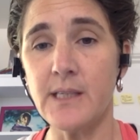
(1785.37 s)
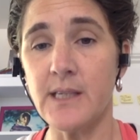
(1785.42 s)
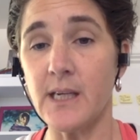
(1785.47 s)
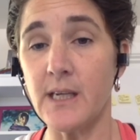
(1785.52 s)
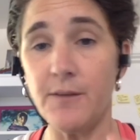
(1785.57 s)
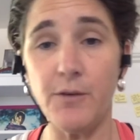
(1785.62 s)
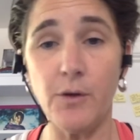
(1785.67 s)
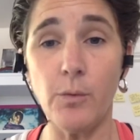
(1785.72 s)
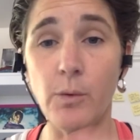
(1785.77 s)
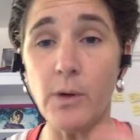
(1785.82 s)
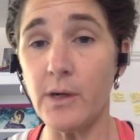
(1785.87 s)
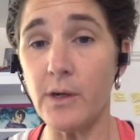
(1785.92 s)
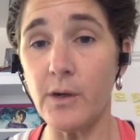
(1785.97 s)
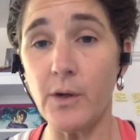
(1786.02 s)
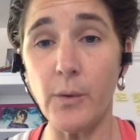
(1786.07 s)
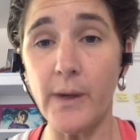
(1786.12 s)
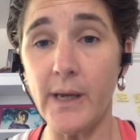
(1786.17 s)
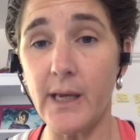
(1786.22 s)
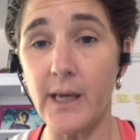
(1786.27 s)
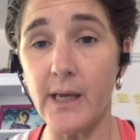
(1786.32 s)
It's like if you want
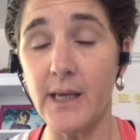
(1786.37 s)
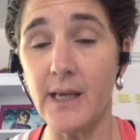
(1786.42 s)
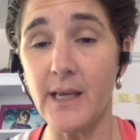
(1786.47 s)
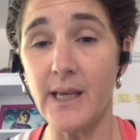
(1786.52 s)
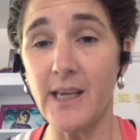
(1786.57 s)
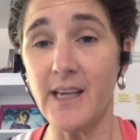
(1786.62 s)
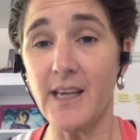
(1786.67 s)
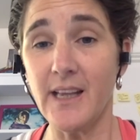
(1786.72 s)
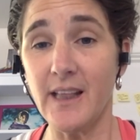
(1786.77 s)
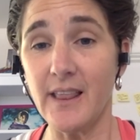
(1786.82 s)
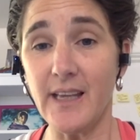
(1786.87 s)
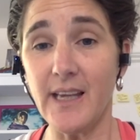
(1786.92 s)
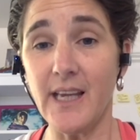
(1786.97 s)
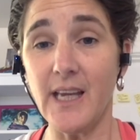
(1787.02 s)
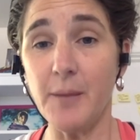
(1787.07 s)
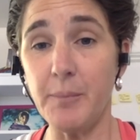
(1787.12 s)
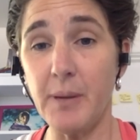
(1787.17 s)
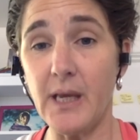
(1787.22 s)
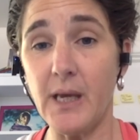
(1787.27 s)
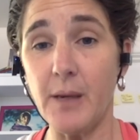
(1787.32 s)
a quick mm
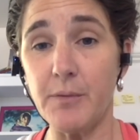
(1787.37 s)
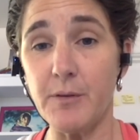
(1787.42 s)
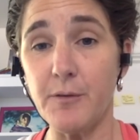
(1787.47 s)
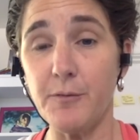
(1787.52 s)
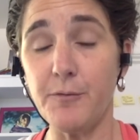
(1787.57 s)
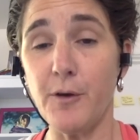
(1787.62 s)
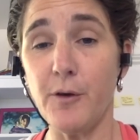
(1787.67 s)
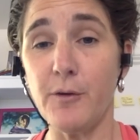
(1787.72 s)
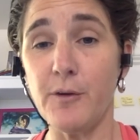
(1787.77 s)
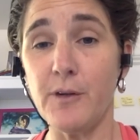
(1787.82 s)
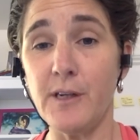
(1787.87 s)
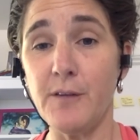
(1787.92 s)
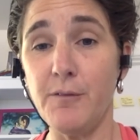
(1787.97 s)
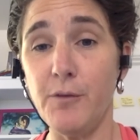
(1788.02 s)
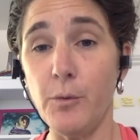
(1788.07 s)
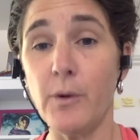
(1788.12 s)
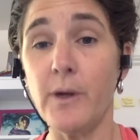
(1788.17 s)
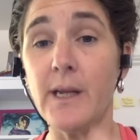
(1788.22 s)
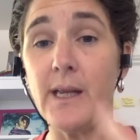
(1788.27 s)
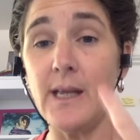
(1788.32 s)
thing, pick up the phone. And
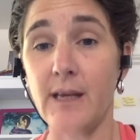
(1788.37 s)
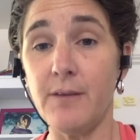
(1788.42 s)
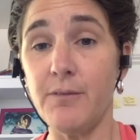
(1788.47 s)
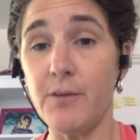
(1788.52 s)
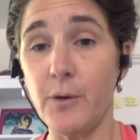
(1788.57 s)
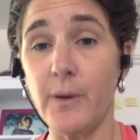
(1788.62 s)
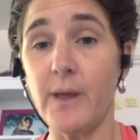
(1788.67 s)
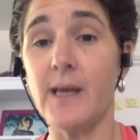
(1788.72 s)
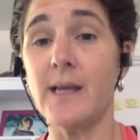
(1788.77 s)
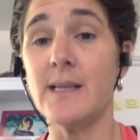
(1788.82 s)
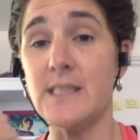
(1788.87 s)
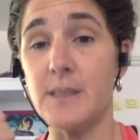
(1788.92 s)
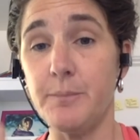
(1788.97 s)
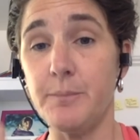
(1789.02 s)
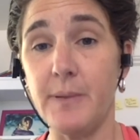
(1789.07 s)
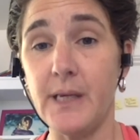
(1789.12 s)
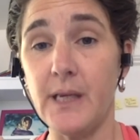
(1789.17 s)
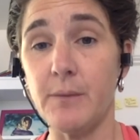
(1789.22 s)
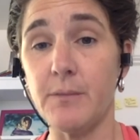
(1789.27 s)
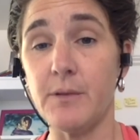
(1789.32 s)
if you want to give a quick
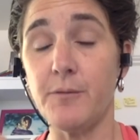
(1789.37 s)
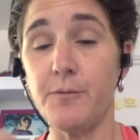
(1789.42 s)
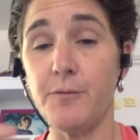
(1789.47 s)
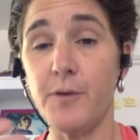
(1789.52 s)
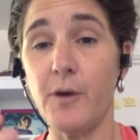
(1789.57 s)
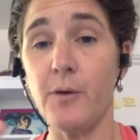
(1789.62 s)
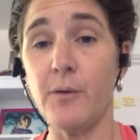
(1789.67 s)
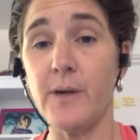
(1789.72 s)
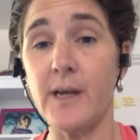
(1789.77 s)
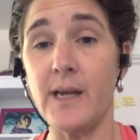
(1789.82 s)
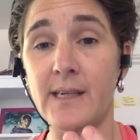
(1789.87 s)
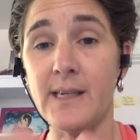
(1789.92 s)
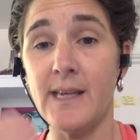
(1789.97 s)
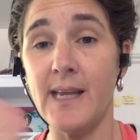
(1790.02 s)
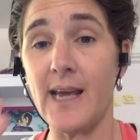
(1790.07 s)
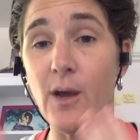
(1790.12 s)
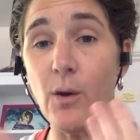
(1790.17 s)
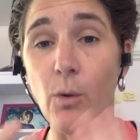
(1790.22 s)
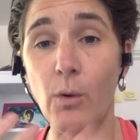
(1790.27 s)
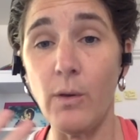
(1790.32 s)
answer, pick up the phone
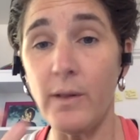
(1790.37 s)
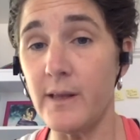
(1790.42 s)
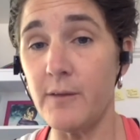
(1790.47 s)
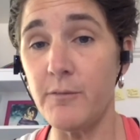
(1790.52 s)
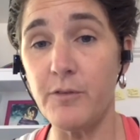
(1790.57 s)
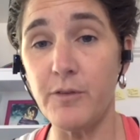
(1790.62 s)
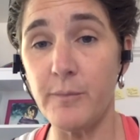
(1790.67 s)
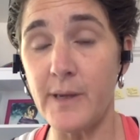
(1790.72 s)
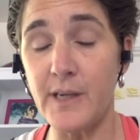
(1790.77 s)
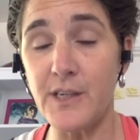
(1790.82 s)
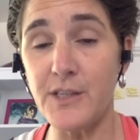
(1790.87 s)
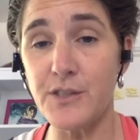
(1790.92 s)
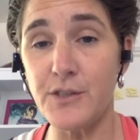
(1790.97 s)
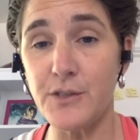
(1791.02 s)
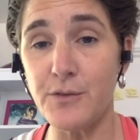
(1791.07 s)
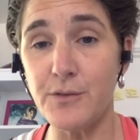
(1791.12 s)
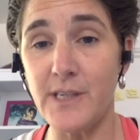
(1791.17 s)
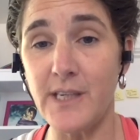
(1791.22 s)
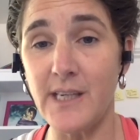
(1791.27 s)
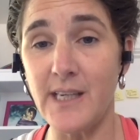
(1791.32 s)
and get all the
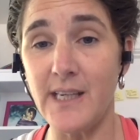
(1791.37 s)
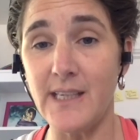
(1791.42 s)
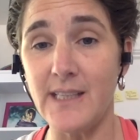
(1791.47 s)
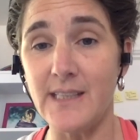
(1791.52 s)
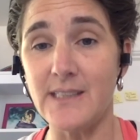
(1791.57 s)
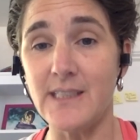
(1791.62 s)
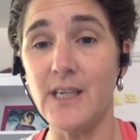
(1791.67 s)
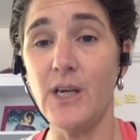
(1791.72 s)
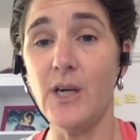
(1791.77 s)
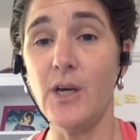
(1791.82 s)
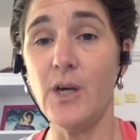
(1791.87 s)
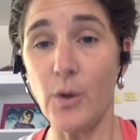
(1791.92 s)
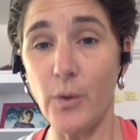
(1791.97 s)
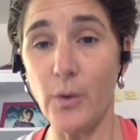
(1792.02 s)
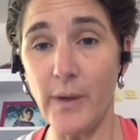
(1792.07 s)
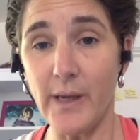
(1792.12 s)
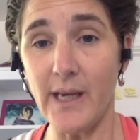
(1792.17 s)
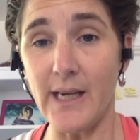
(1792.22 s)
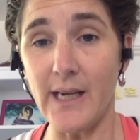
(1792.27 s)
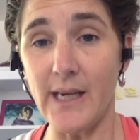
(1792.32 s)
information you need
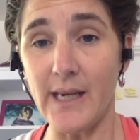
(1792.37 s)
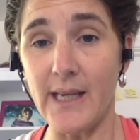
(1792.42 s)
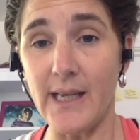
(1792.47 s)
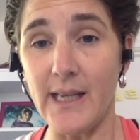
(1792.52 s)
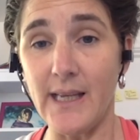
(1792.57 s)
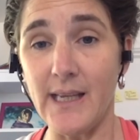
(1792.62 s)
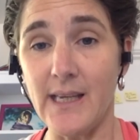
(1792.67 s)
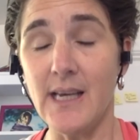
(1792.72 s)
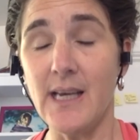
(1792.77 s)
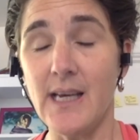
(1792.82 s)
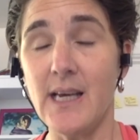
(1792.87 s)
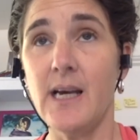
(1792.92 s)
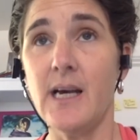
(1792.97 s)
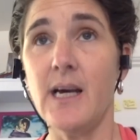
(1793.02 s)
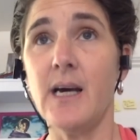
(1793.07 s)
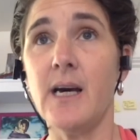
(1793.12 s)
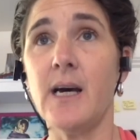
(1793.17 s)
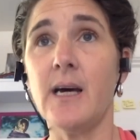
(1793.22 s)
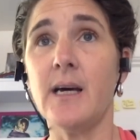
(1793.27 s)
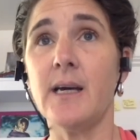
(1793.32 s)
quickly.
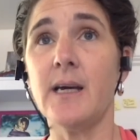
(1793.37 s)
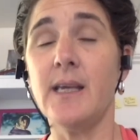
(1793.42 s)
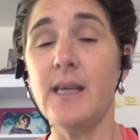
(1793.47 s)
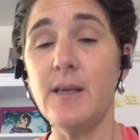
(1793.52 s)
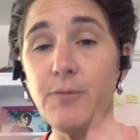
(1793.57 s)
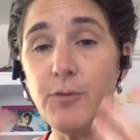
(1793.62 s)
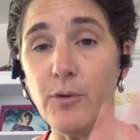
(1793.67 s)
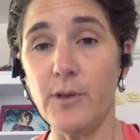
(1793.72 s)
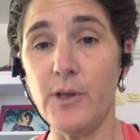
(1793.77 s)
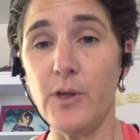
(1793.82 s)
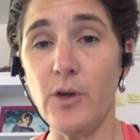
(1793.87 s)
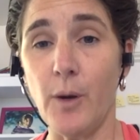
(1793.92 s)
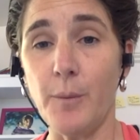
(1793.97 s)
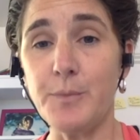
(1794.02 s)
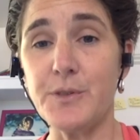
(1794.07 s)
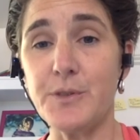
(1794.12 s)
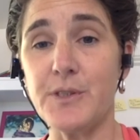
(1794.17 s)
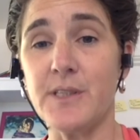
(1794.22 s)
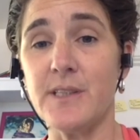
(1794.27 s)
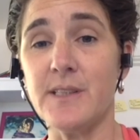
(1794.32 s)
Uh, give all the
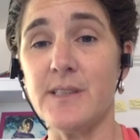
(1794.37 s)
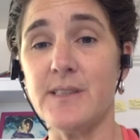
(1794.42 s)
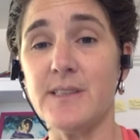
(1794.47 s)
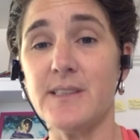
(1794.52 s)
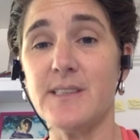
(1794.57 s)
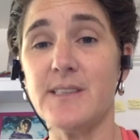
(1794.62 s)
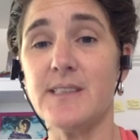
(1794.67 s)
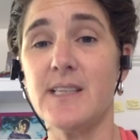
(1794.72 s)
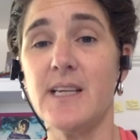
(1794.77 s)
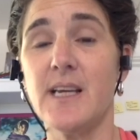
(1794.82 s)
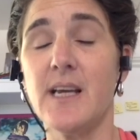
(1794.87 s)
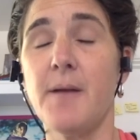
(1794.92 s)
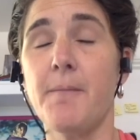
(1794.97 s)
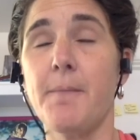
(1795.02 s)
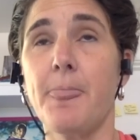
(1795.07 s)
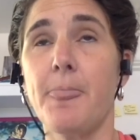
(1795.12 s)
options.